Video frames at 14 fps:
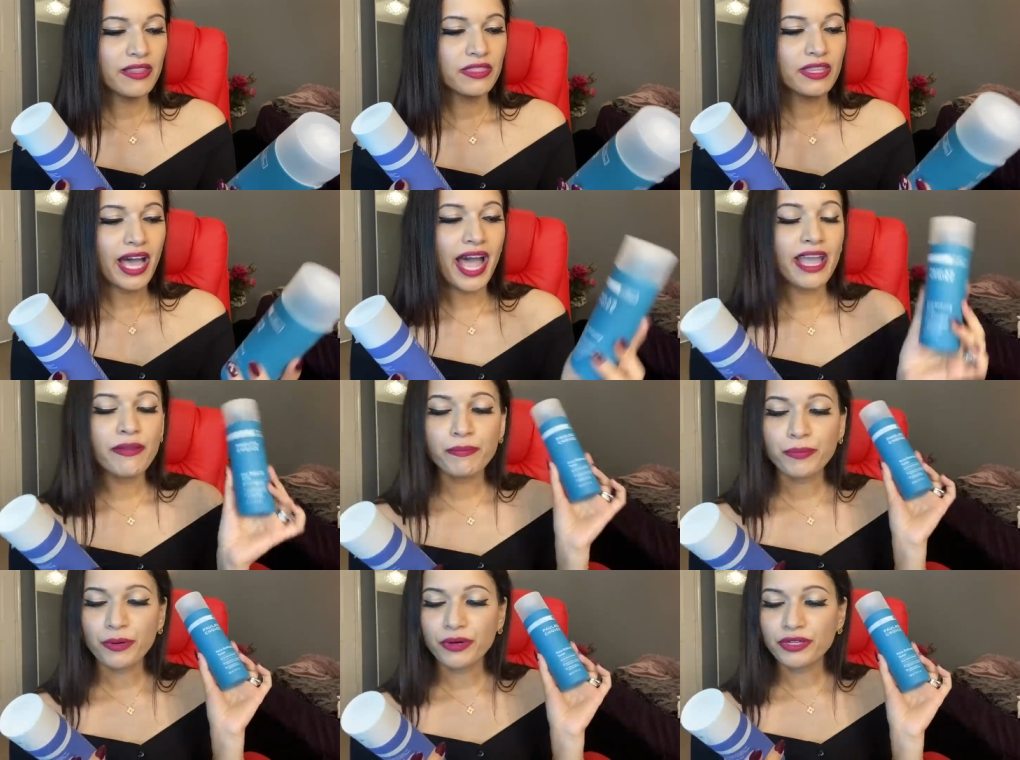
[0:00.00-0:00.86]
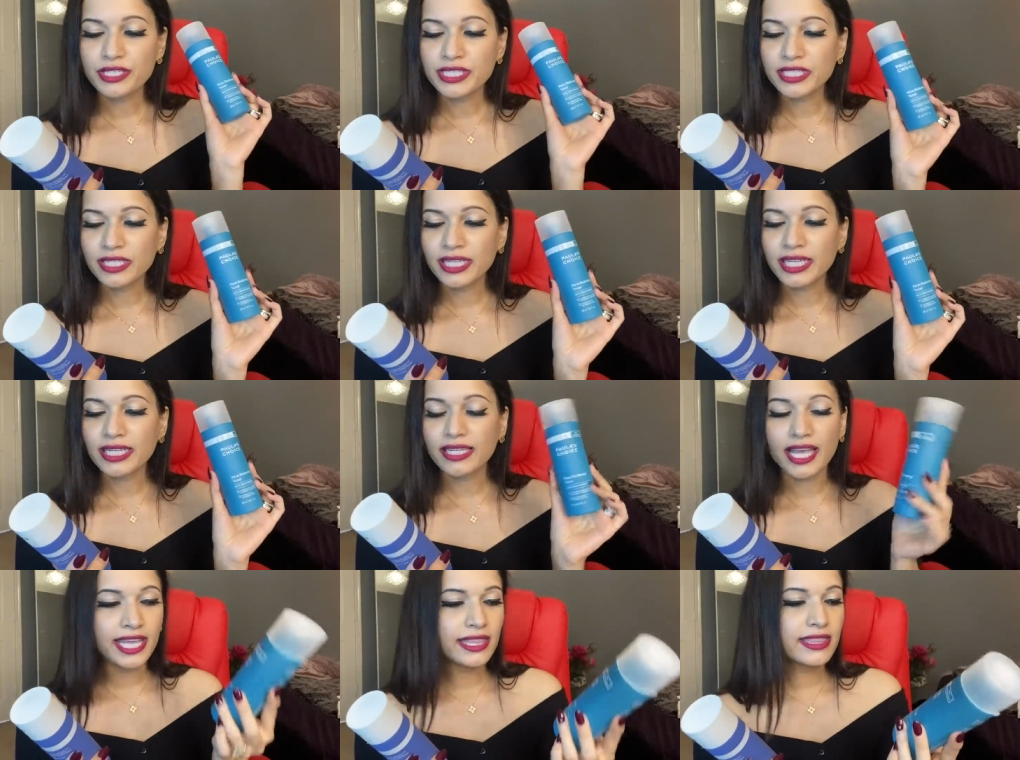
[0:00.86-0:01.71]
I personally
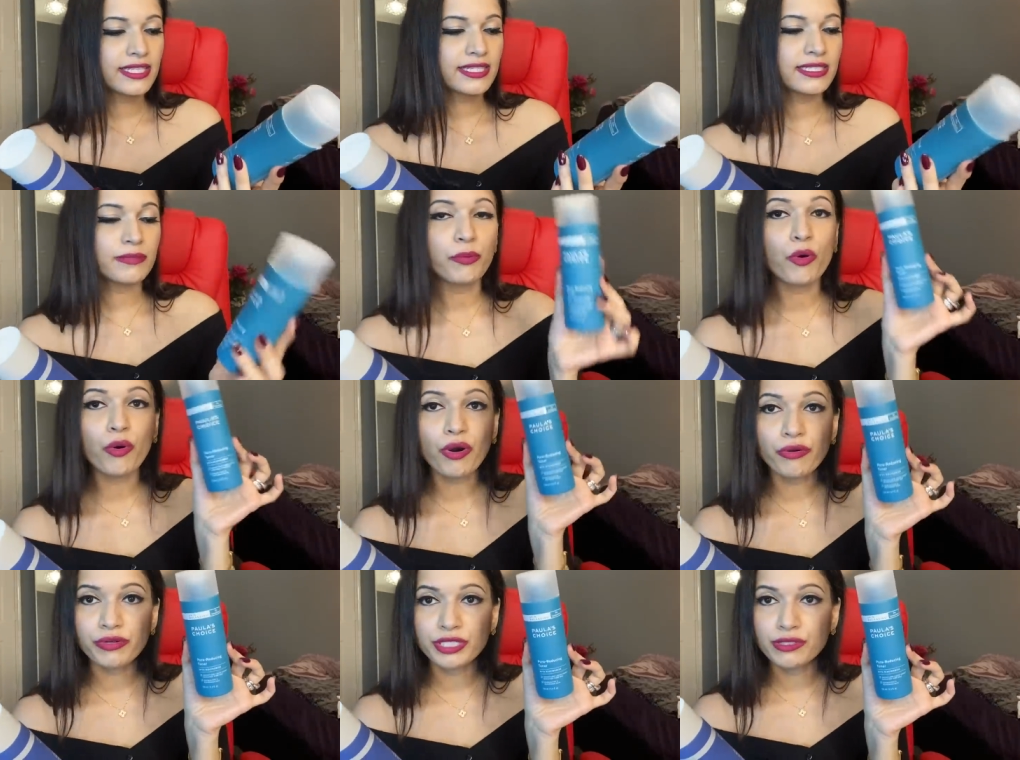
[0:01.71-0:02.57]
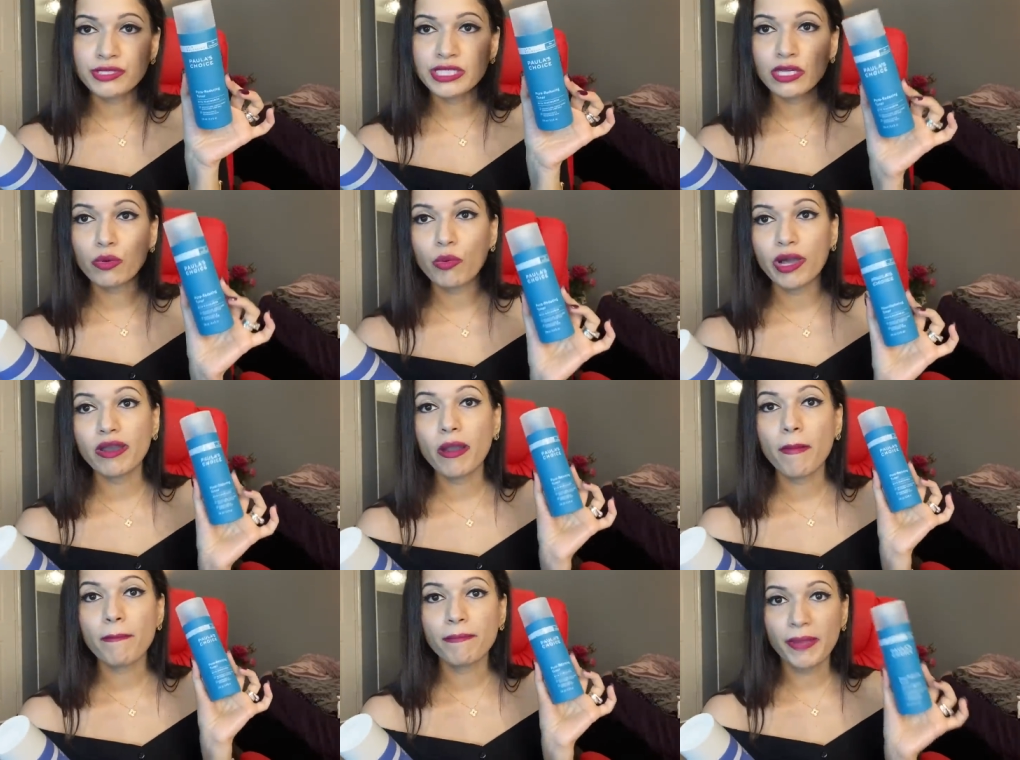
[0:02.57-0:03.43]
like the pore reducing
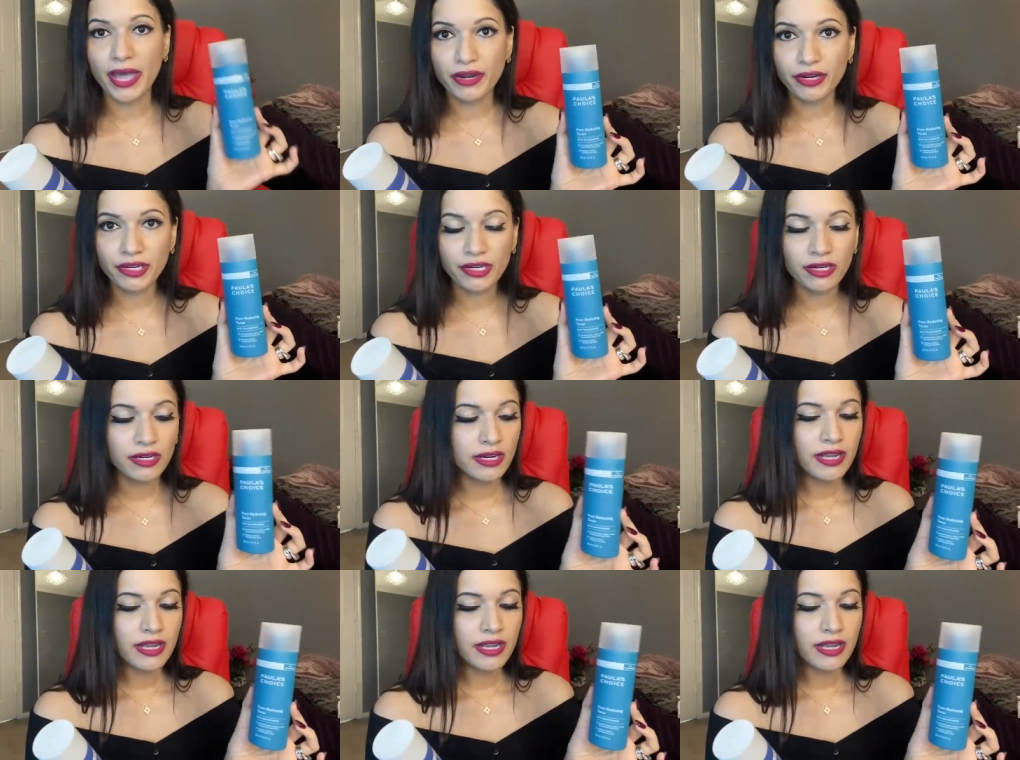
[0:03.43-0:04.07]
one better.